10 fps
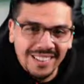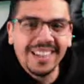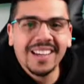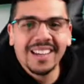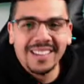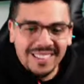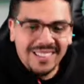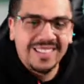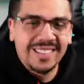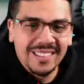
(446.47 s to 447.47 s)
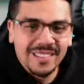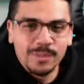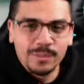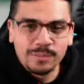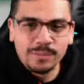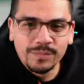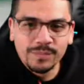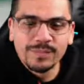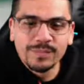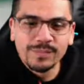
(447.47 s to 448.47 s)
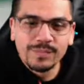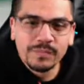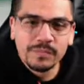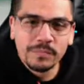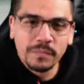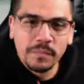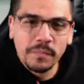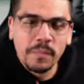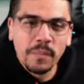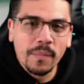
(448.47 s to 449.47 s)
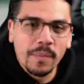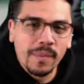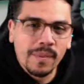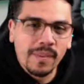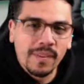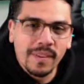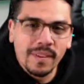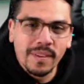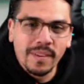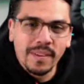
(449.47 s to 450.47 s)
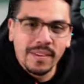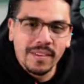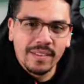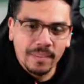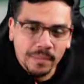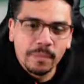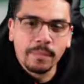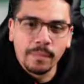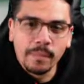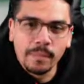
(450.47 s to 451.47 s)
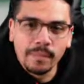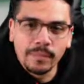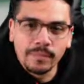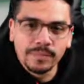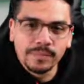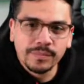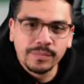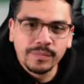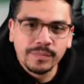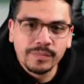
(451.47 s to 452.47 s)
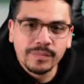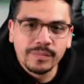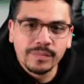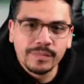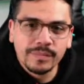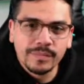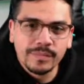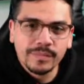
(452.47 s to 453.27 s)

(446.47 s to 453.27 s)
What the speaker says: (silent)